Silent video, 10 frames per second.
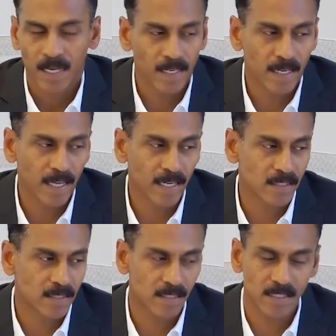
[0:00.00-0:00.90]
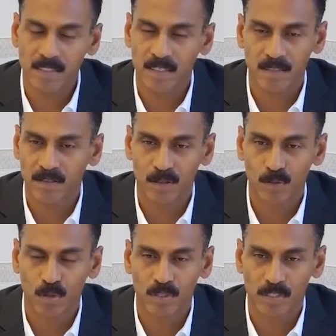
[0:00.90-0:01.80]
And again, it's the recession,
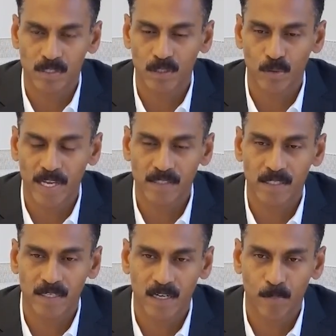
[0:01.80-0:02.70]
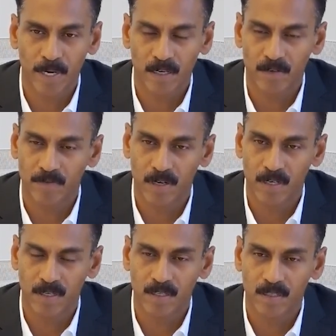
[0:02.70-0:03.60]
this in today's interdependent world,